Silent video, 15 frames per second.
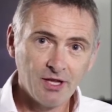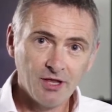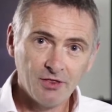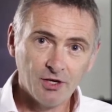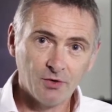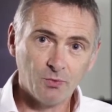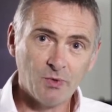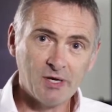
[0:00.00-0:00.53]

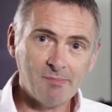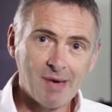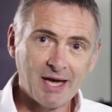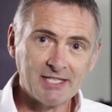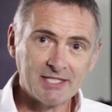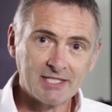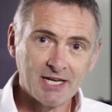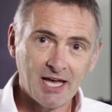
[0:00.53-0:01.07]
that we
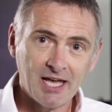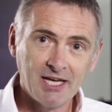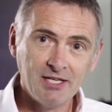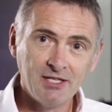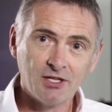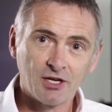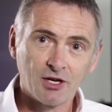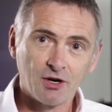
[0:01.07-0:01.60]

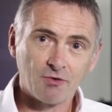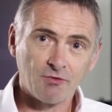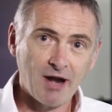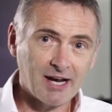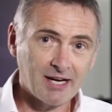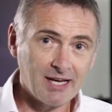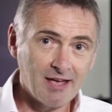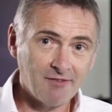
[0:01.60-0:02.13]
maintain the
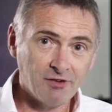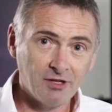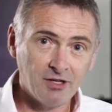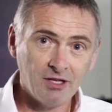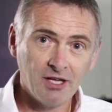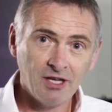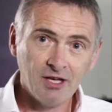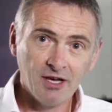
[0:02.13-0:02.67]
correct
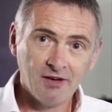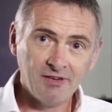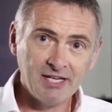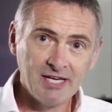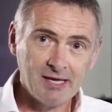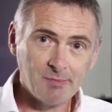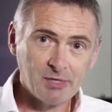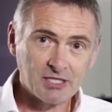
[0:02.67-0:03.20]
level of
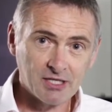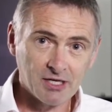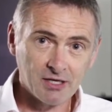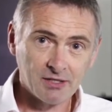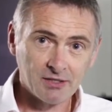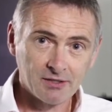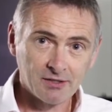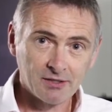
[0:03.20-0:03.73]
inhibitor
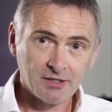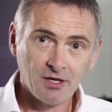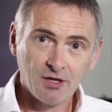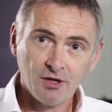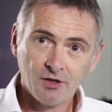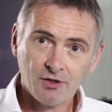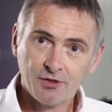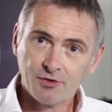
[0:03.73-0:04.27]

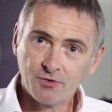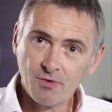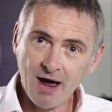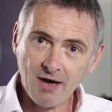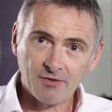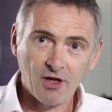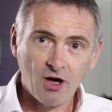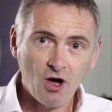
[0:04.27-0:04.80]

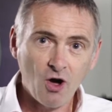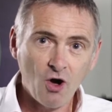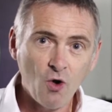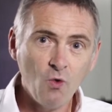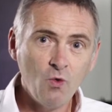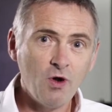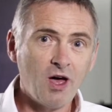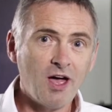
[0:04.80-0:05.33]
throughout the
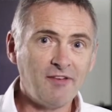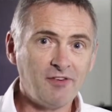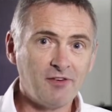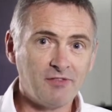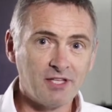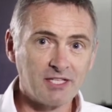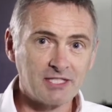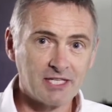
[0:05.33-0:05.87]
whole life
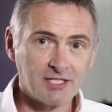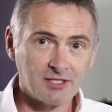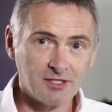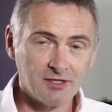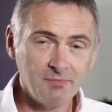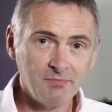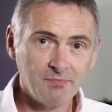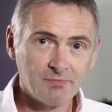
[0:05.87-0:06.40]
of the
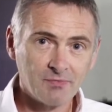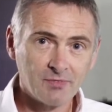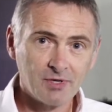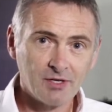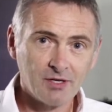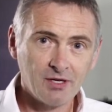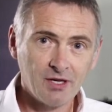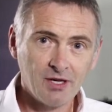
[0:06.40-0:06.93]
system.
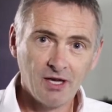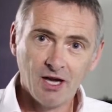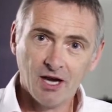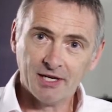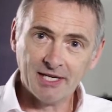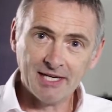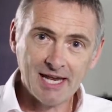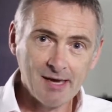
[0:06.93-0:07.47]

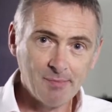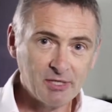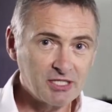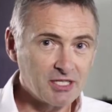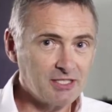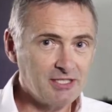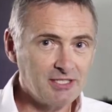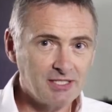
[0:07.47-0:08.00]
An
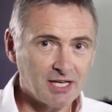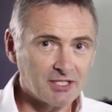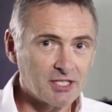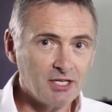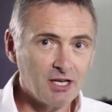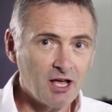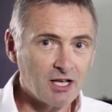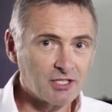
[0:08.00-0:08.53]
inhibitor
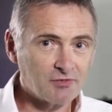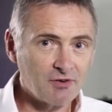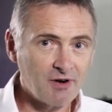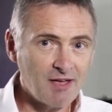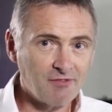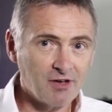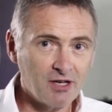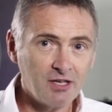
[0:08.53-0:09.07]
doesn't last
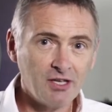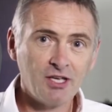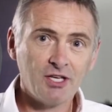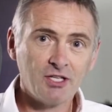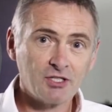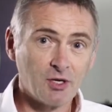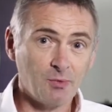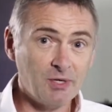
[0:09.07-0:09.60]
forever,
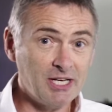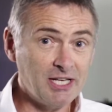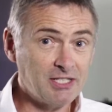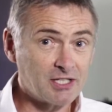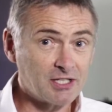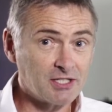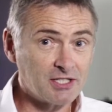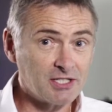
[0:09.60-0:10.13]
so we need to
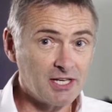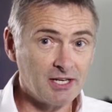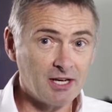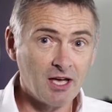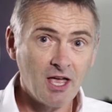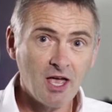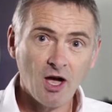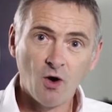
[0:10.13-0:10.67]

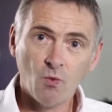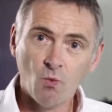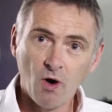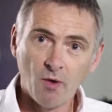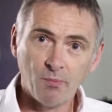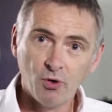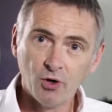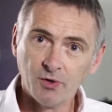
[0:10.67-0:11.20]
consider at
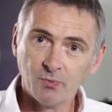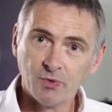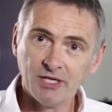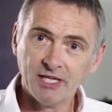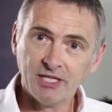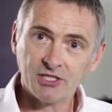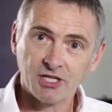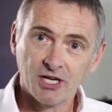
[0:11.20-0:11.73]
what point we
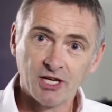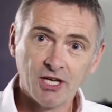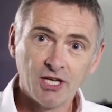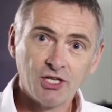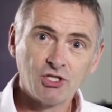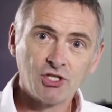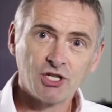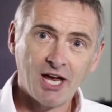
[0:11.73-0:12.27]
need to
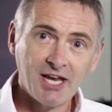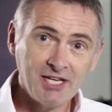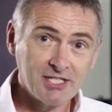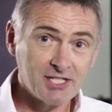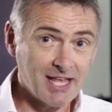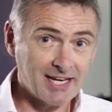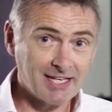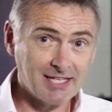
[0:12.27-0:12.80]
change
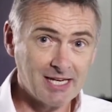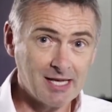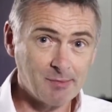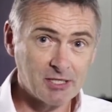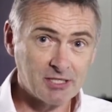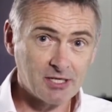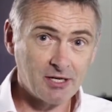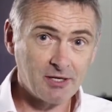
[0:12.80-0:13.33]
that
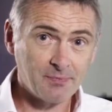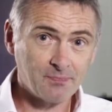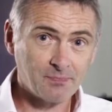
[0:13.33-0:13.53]
inhibitor